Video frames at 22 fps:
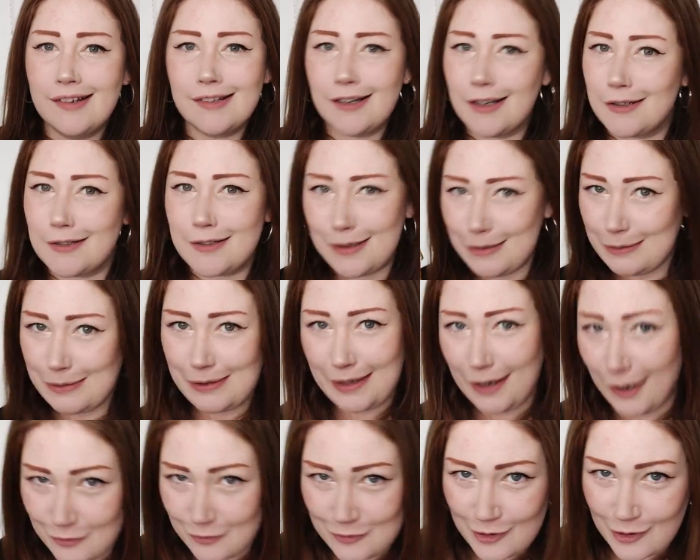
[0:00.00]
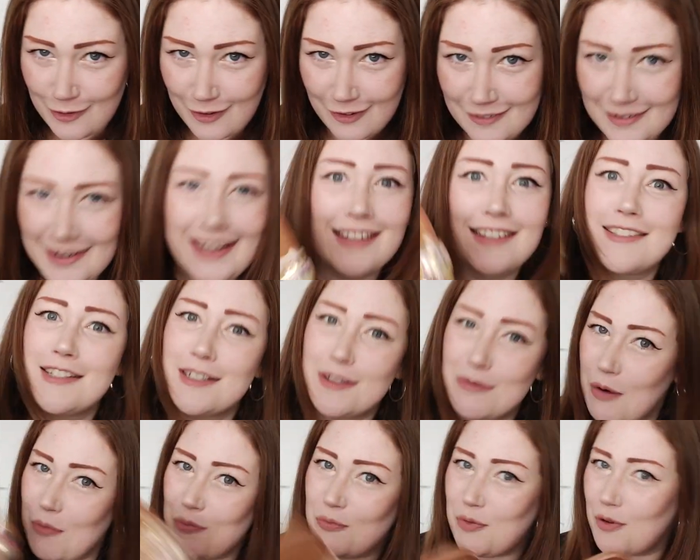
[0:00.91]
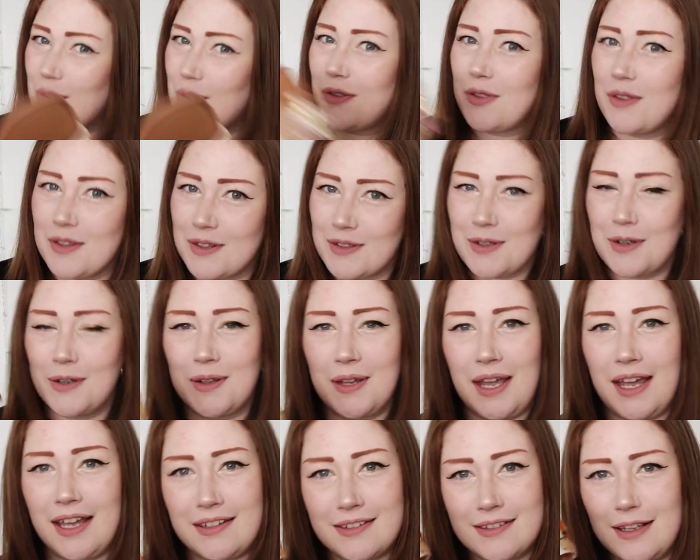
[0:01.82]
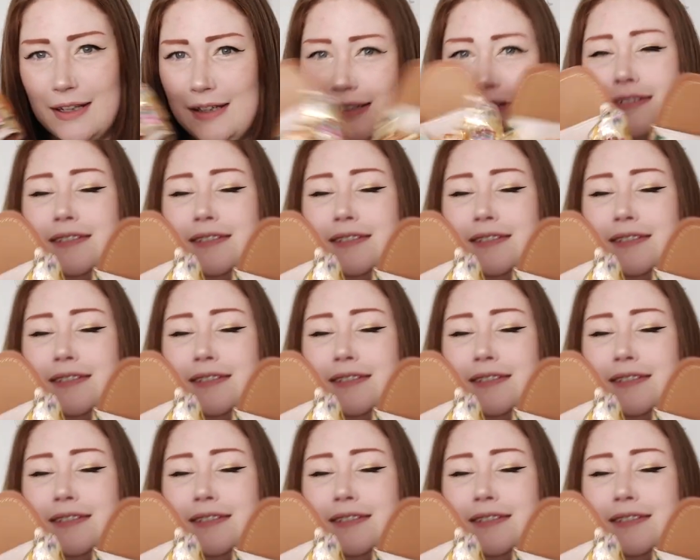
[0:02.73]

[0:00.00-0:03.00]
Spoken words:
No, don't worry, I've not got kids. It's my brother that's got the kids.